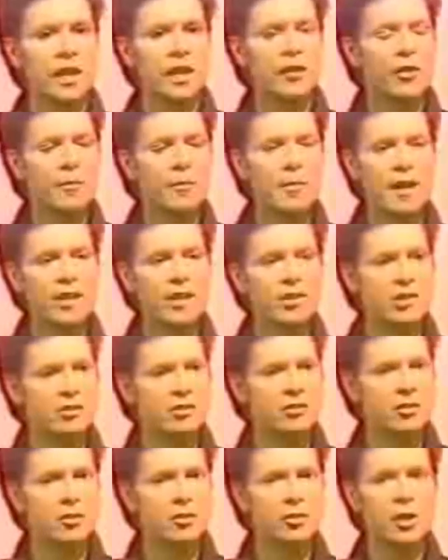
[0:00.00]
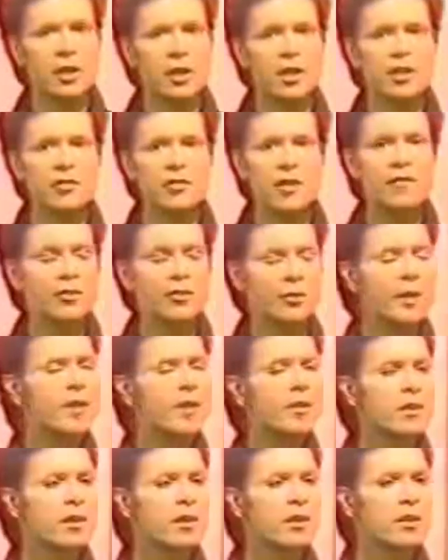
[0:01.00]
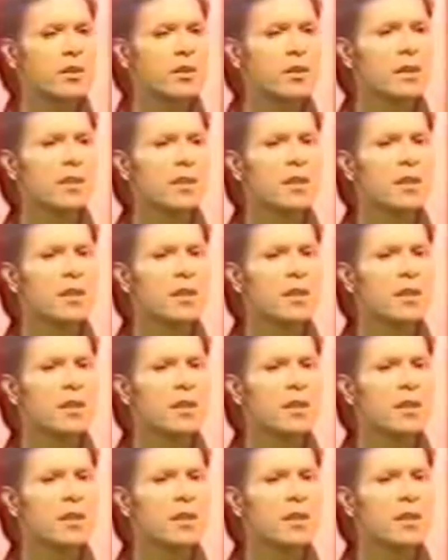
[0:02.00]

area manager, so he traveled around a lot.